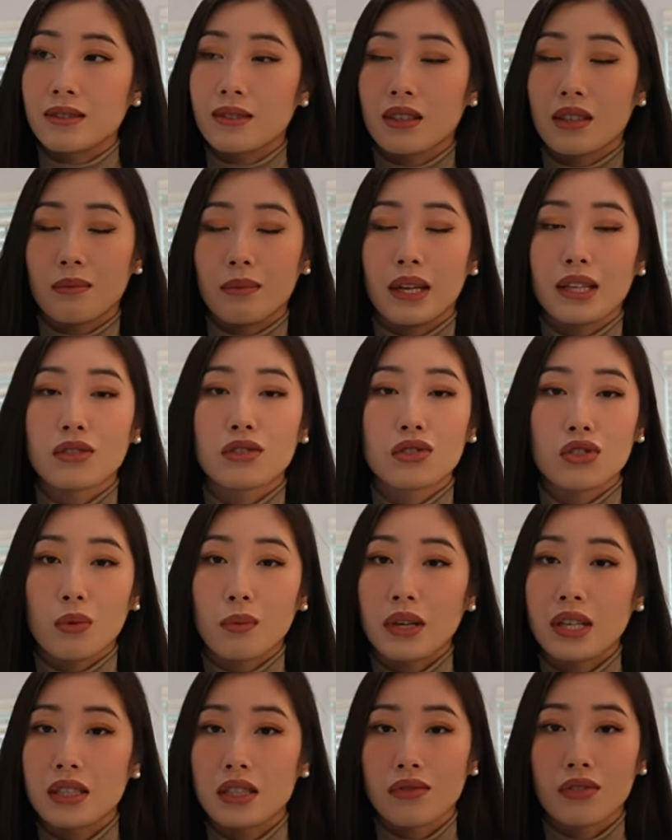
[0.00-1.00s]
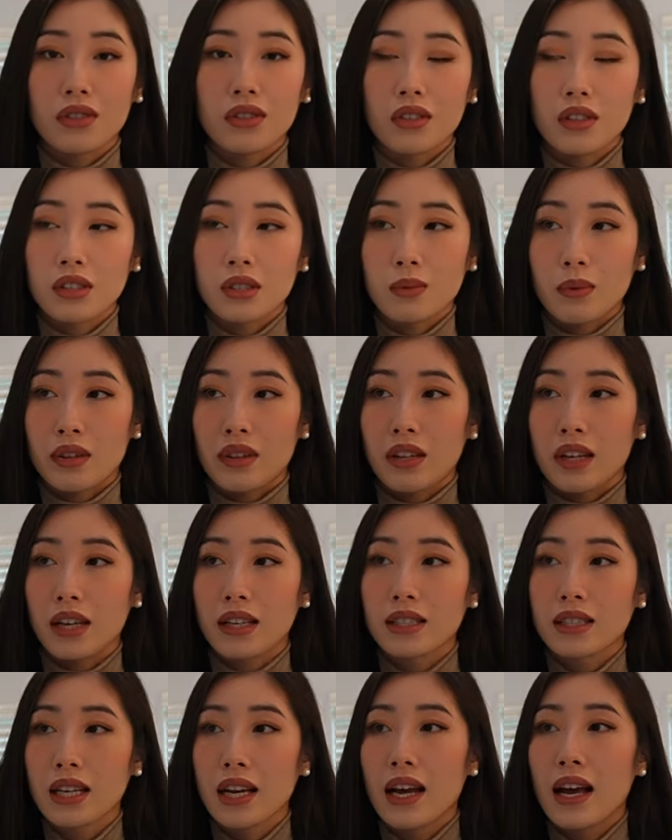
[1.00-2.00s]
You can make so many different looks with
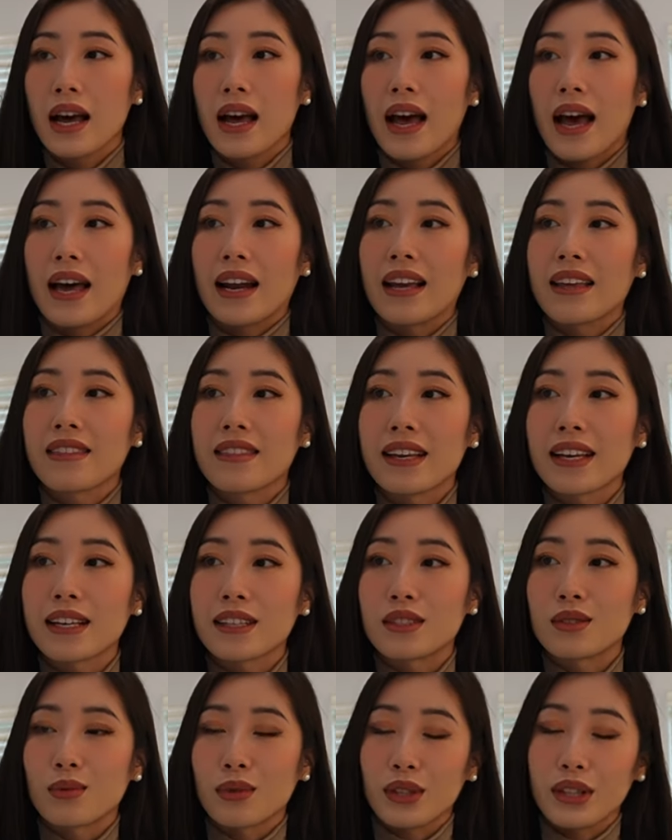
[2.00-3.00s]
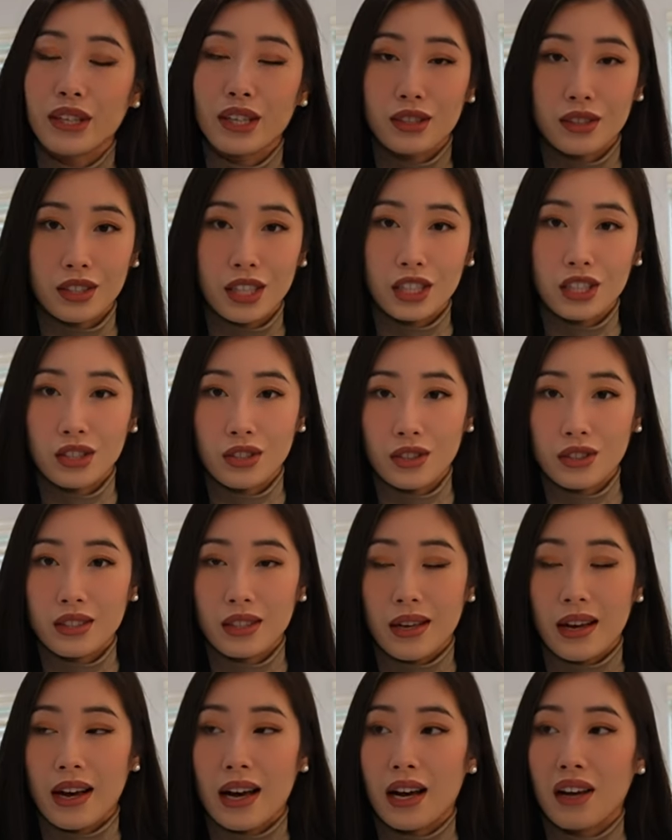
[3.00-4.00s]
it. And I think it's really essential
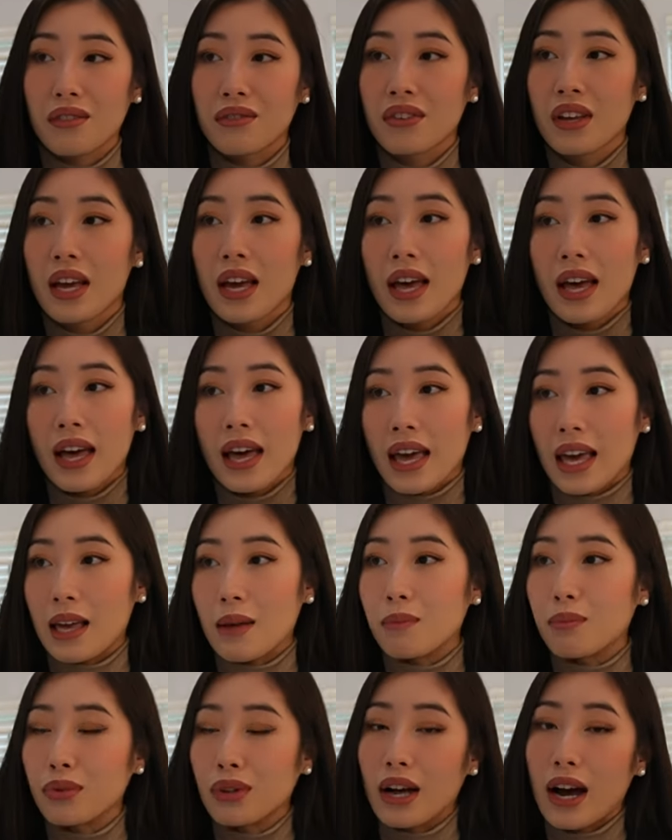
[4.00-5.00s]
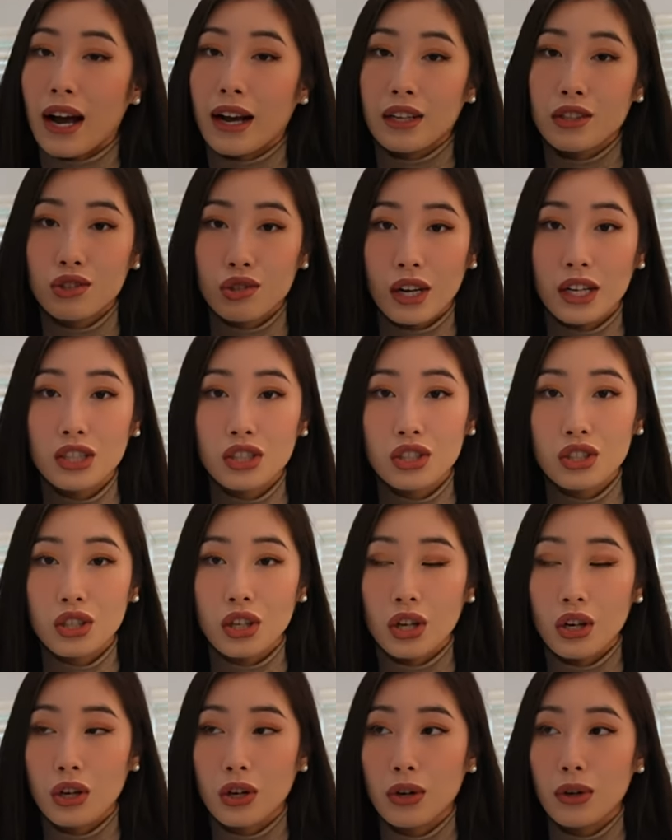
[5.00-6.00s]
to have a black trench
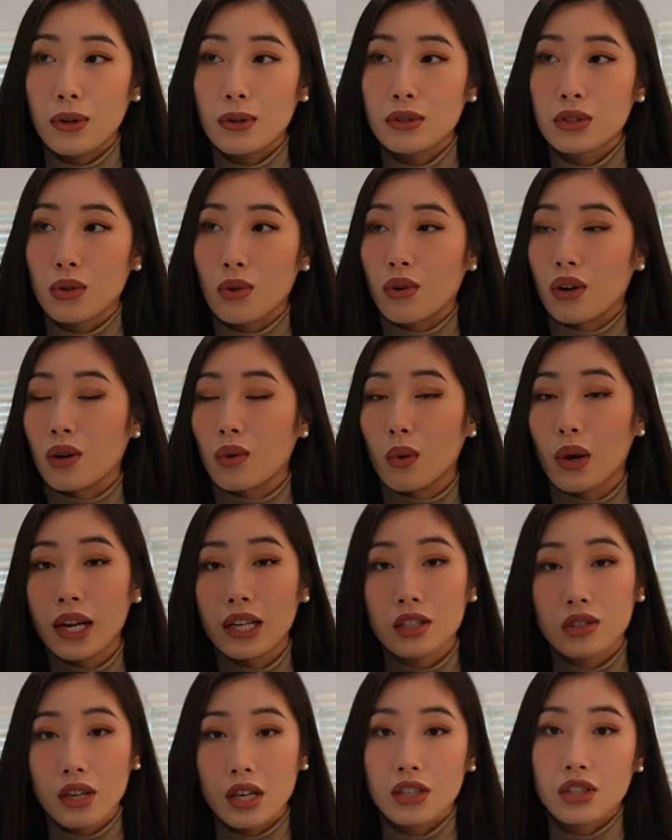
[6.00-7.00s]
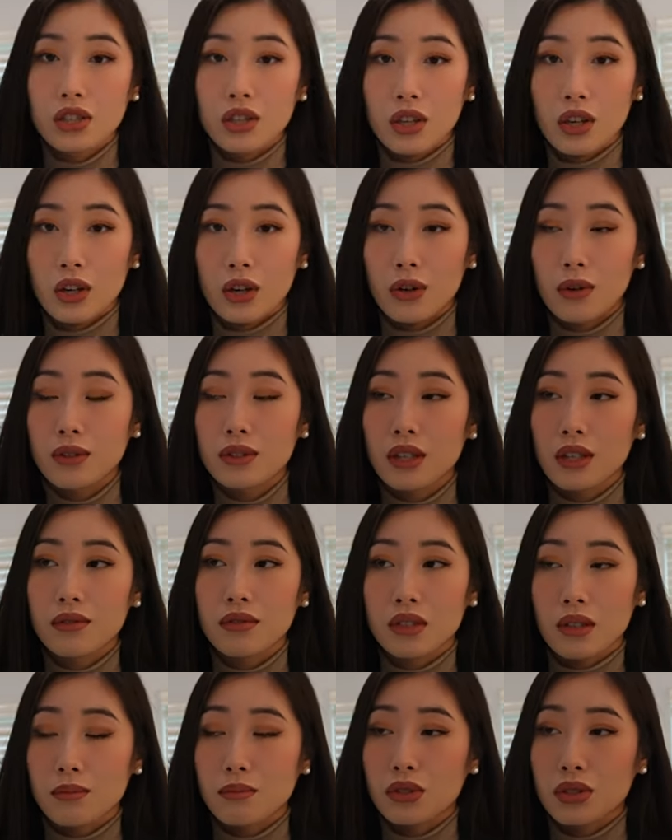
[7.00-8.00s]
coat or a white trench coat of
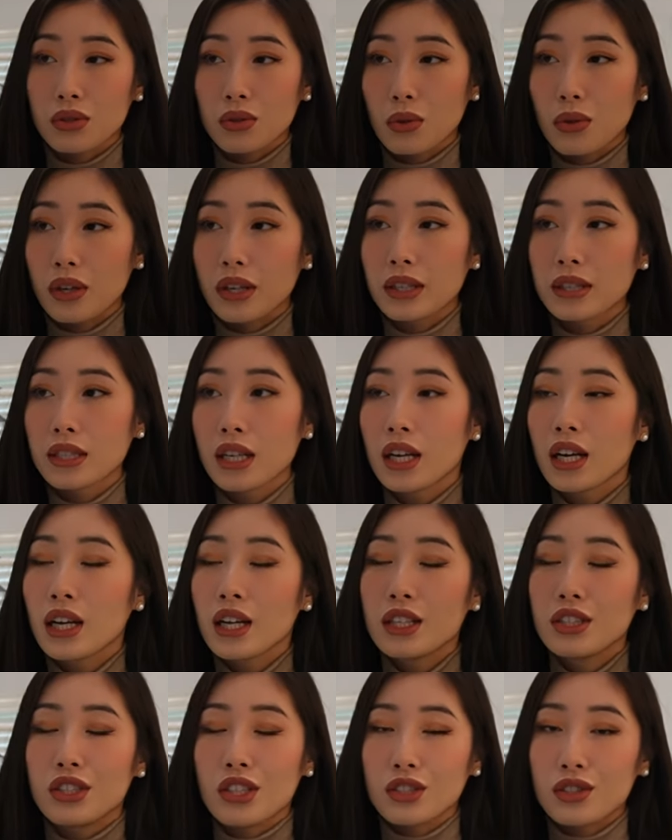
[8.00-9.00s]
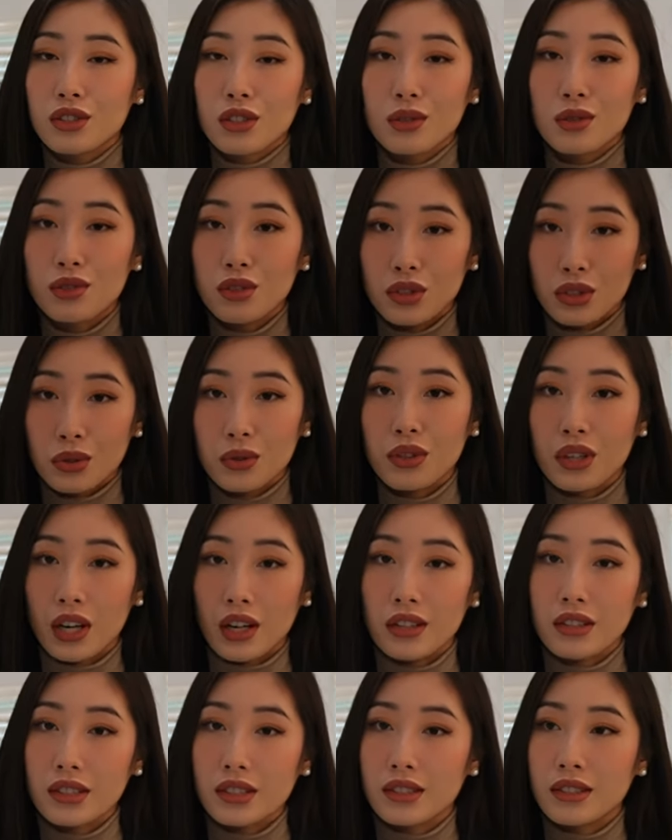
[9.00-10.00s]
some sort. Just those two
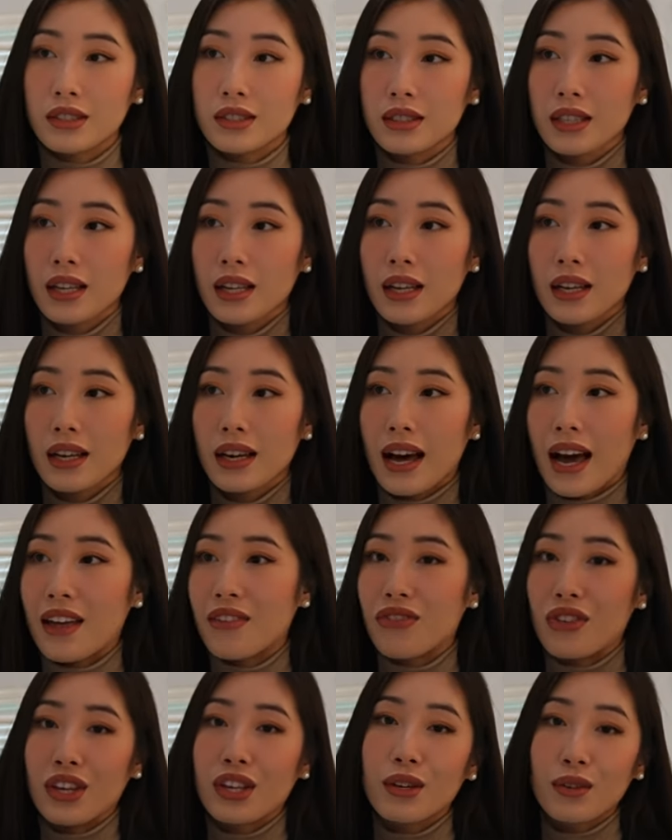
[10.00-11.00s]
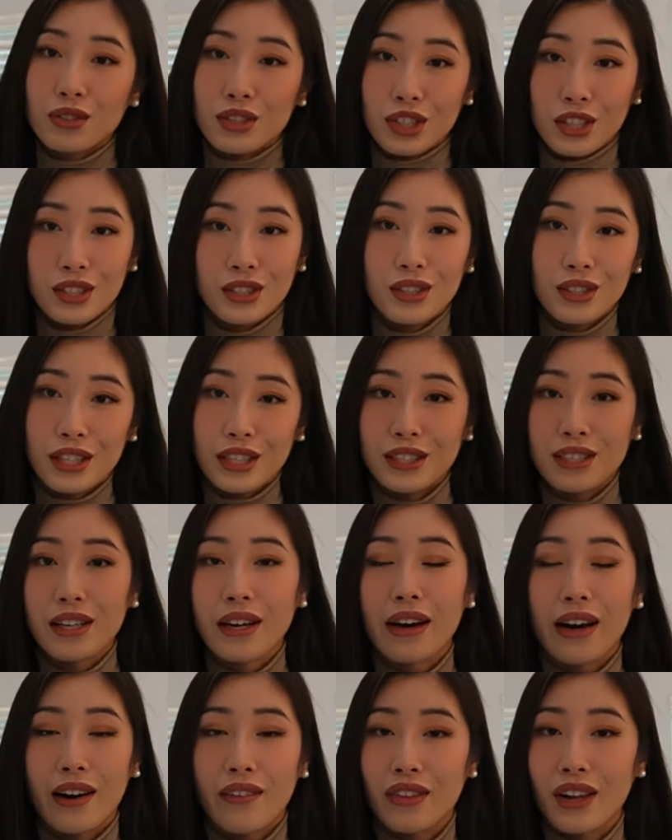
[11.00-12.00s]
colors. I think you just need to
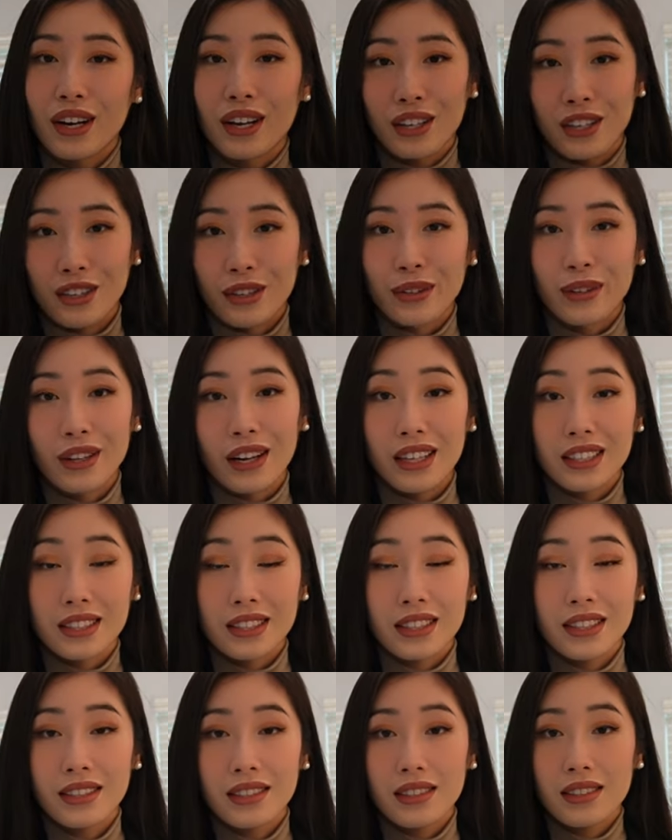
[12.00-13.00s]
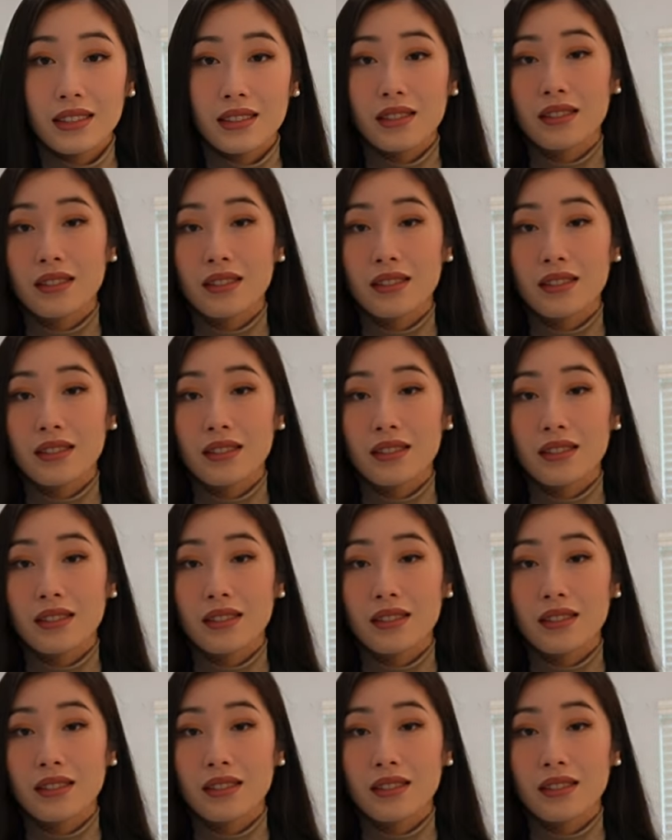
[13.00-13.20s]
have that in your closet.